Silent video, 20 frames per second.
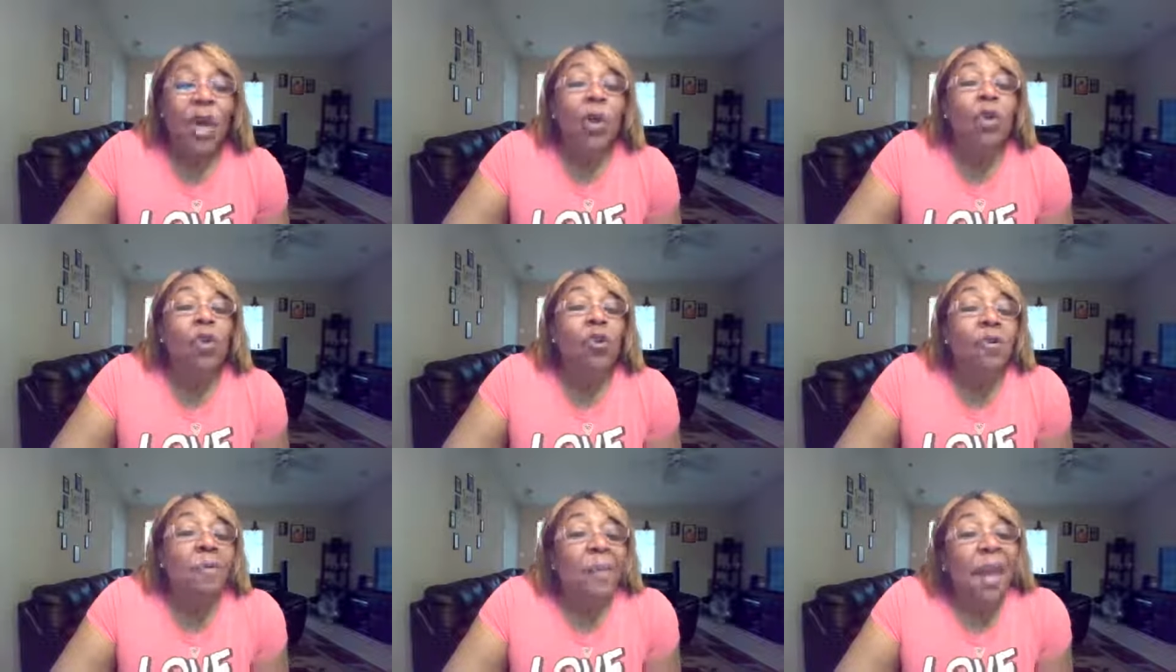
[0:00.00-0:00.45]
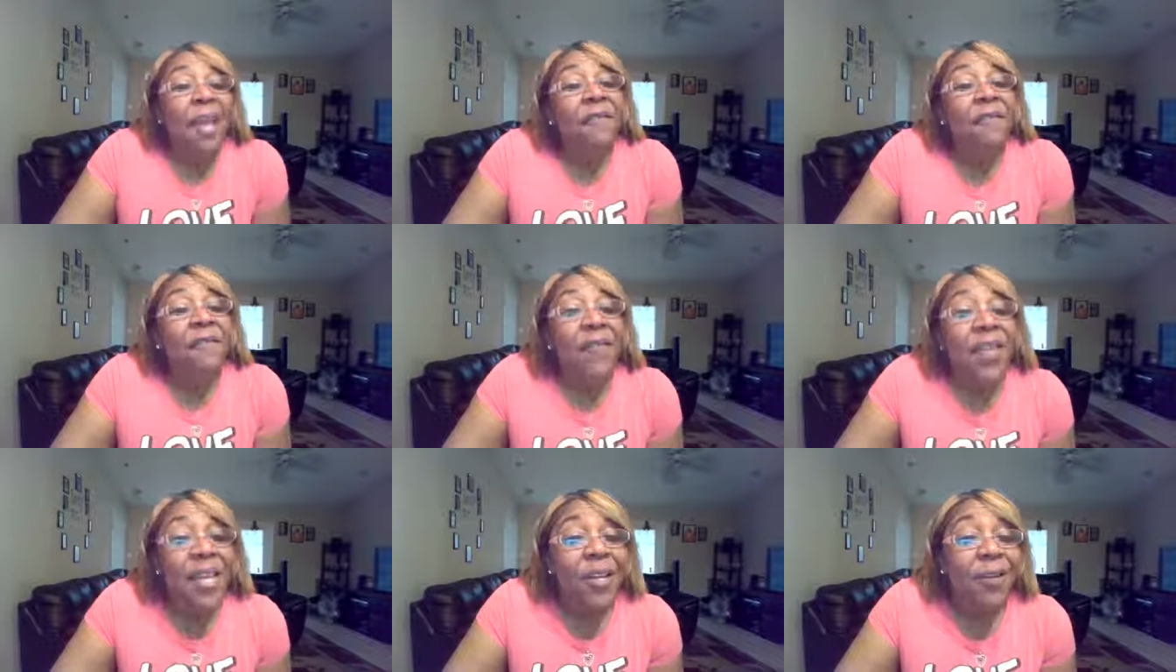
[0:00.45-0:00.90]
though you
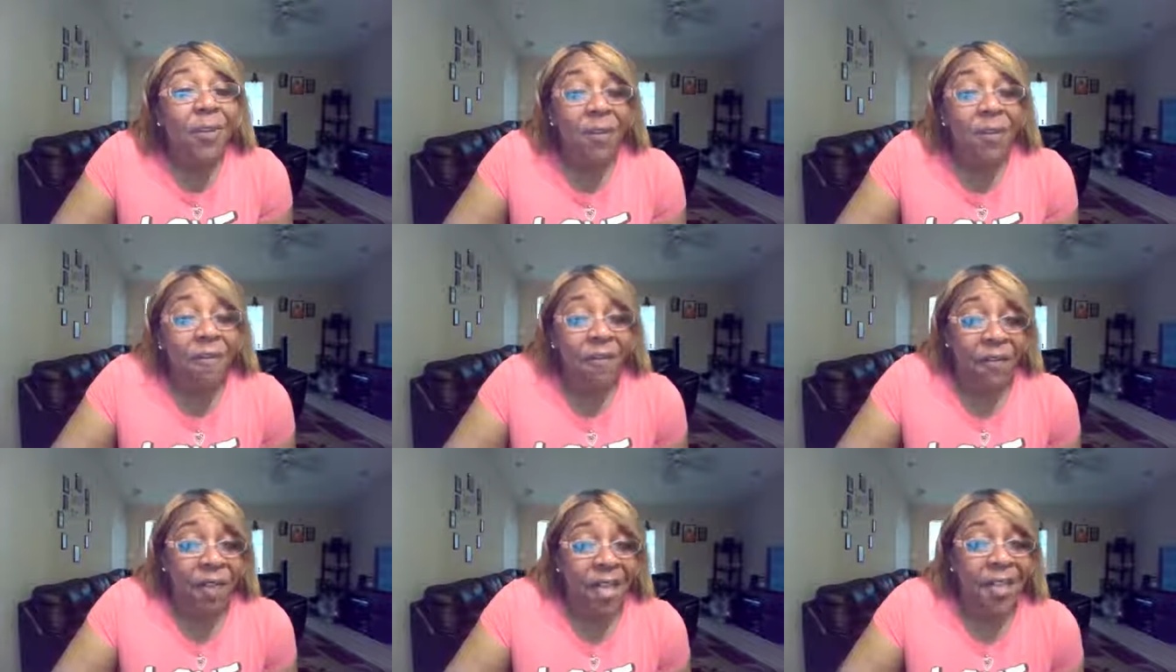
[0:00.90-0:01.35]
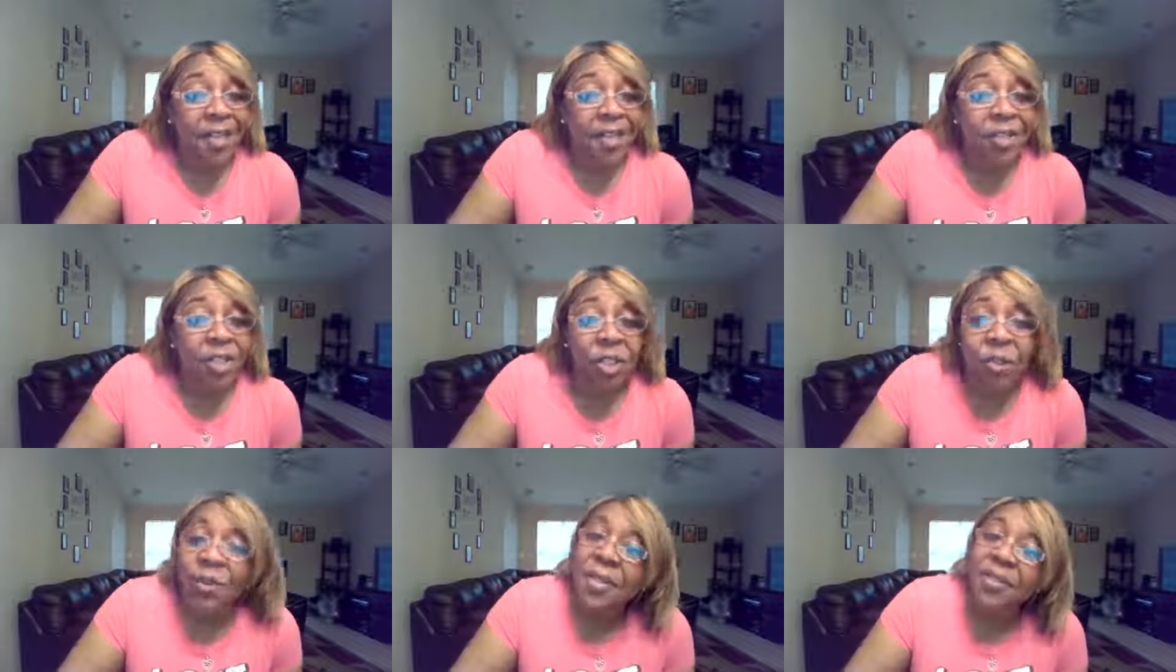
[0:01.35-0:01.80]
may feel
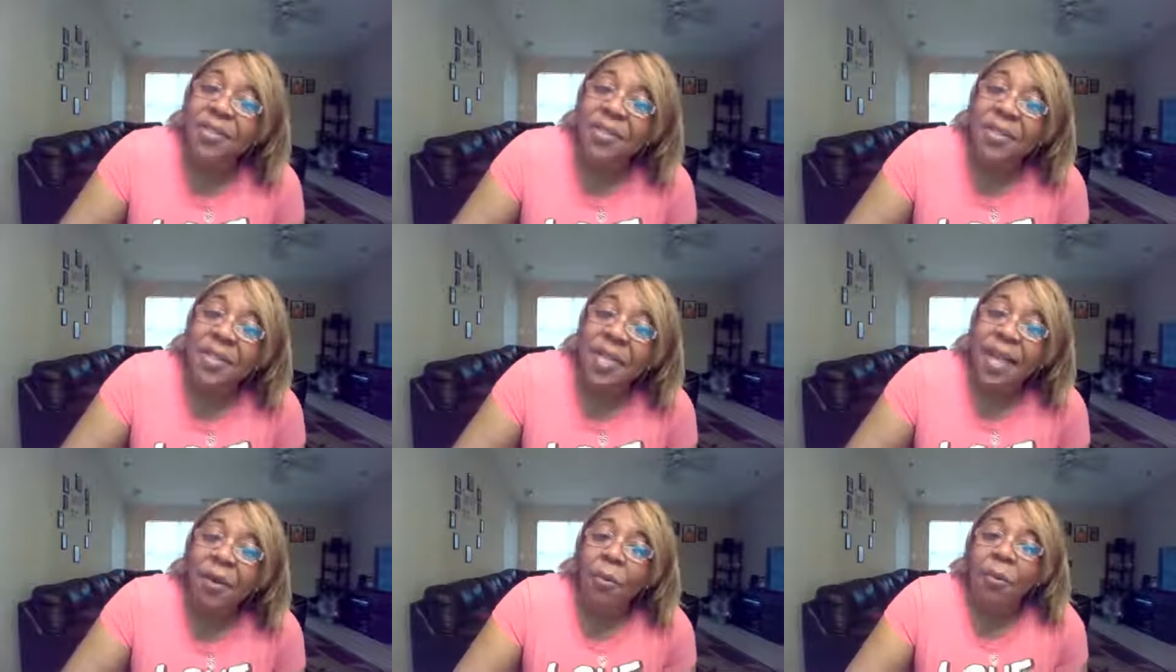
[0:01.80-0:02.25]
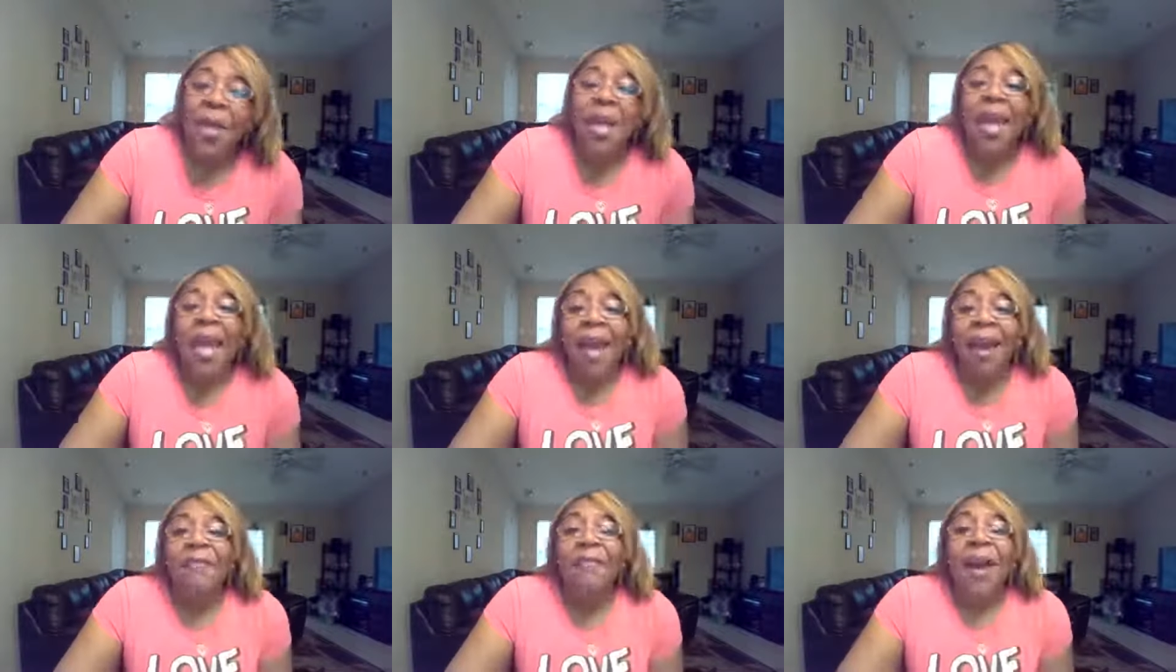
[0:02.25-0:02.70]
defeated you understand
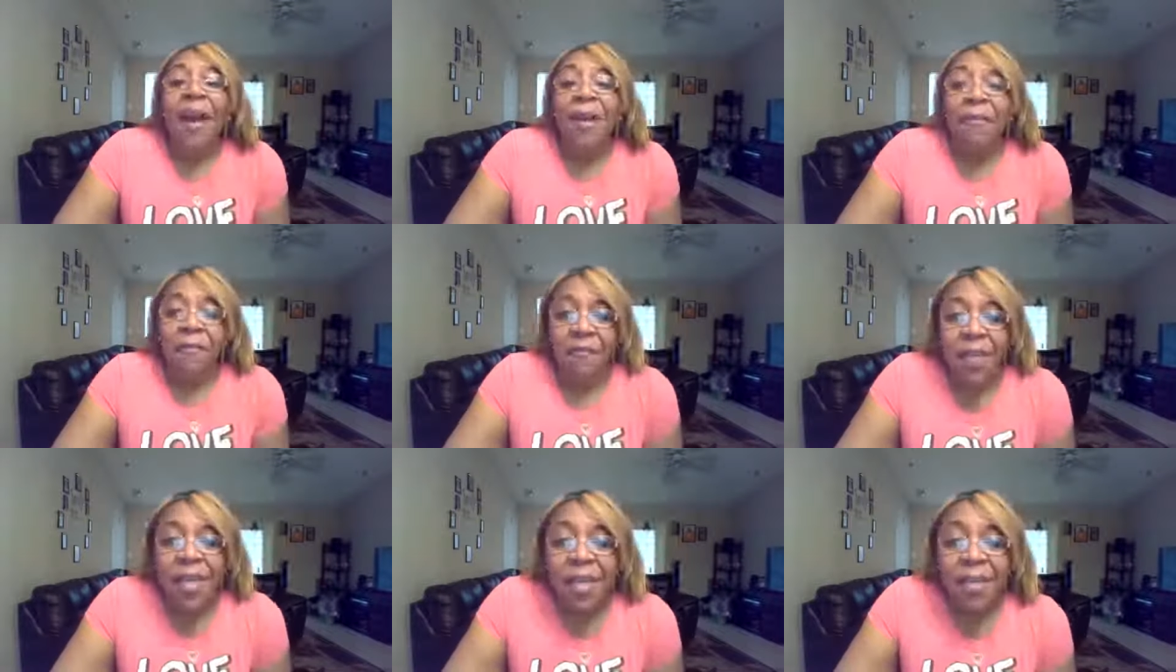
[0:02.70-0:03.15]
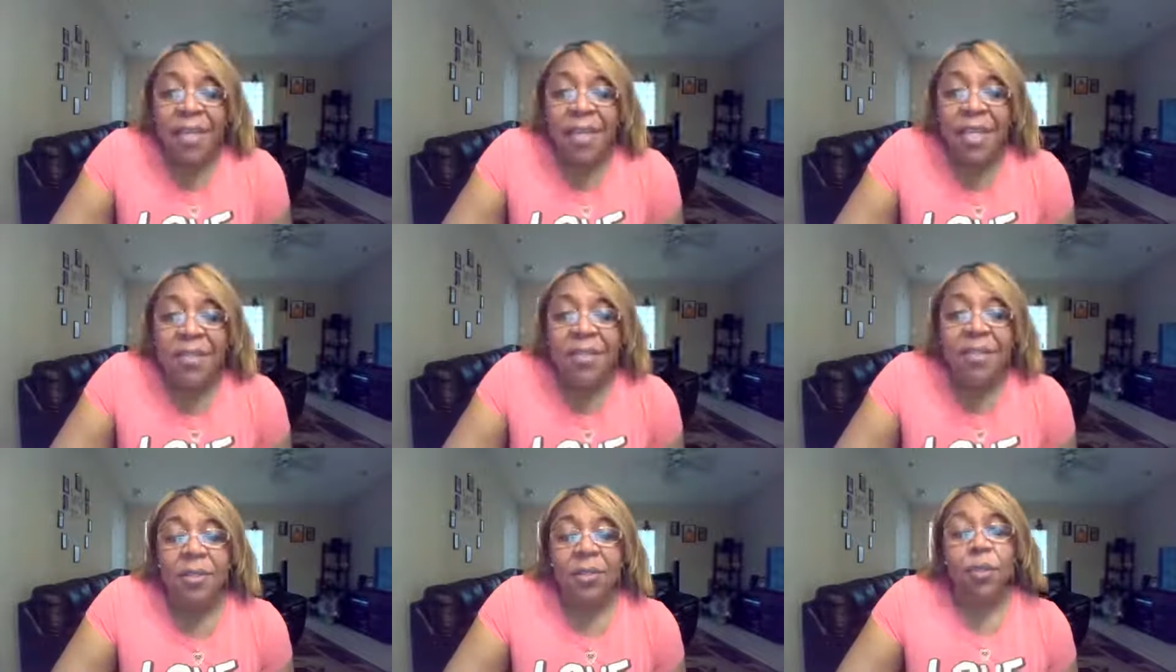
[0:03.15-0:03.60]
we have our
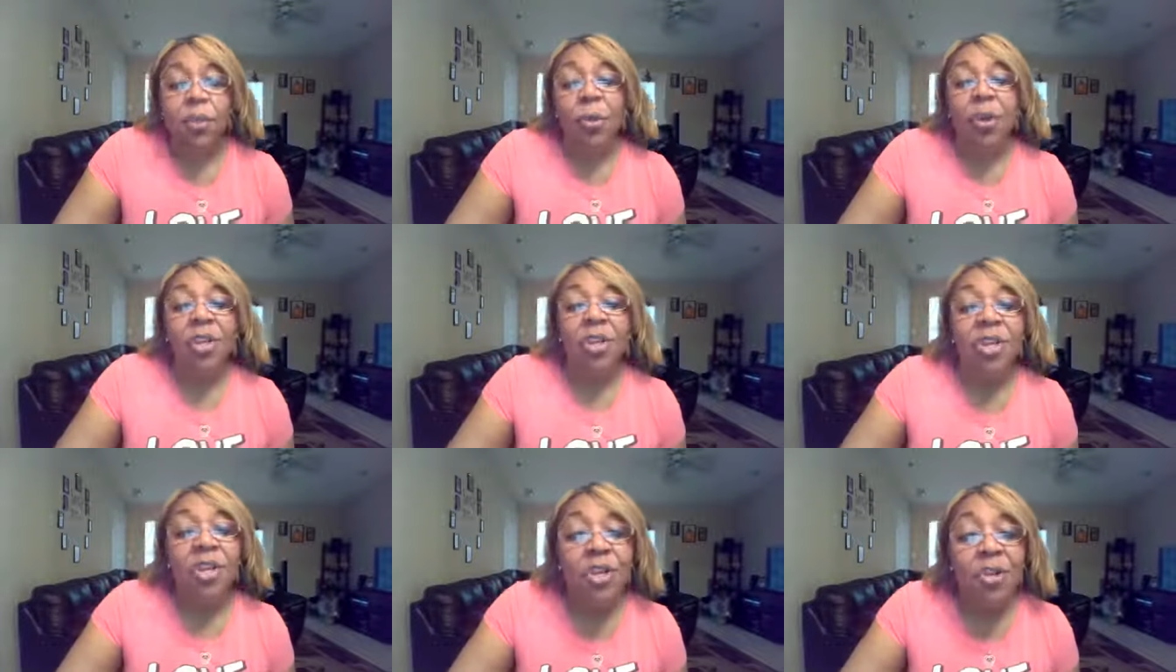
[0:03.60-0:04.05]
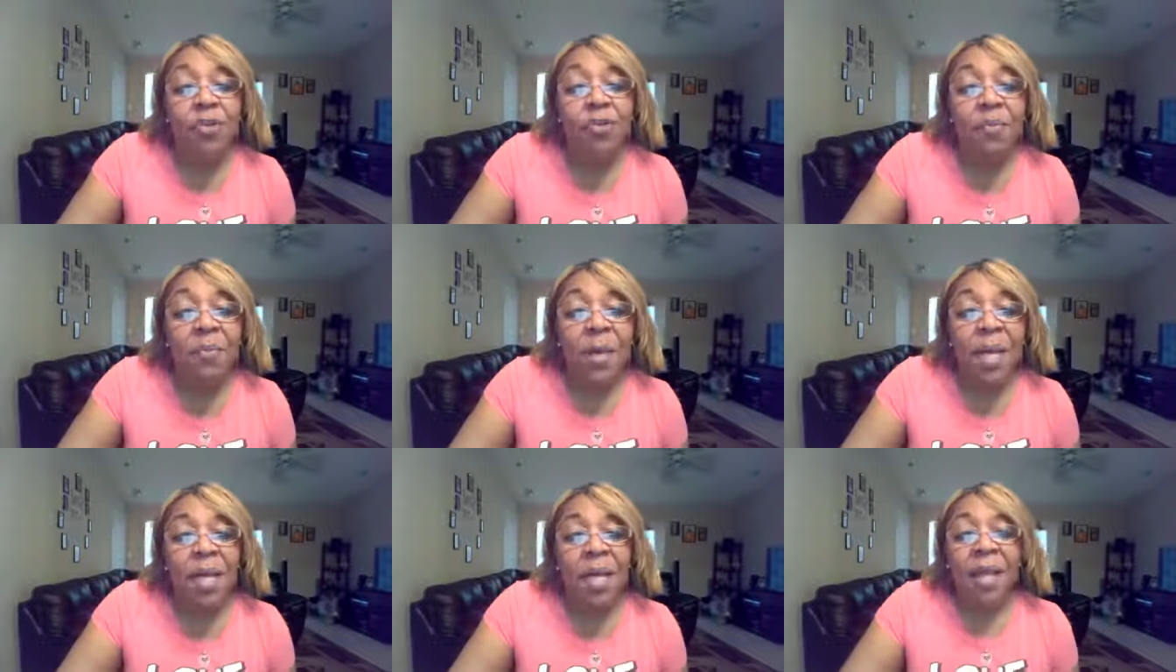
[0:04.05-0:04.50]
feelings because we're
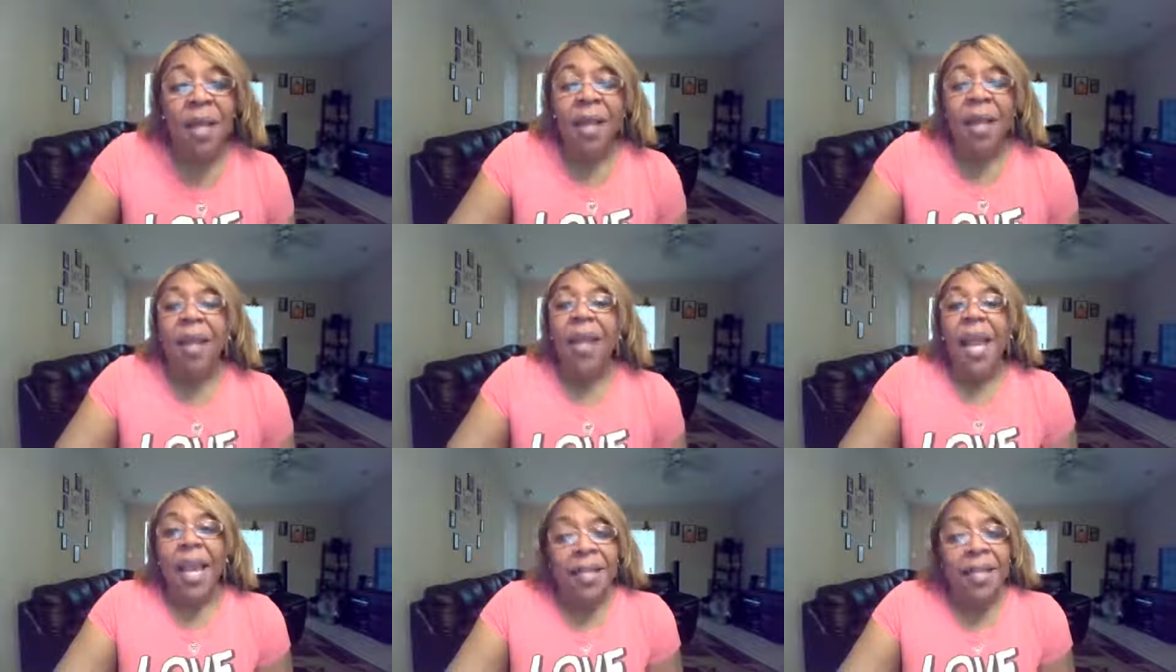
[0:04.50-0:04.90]
human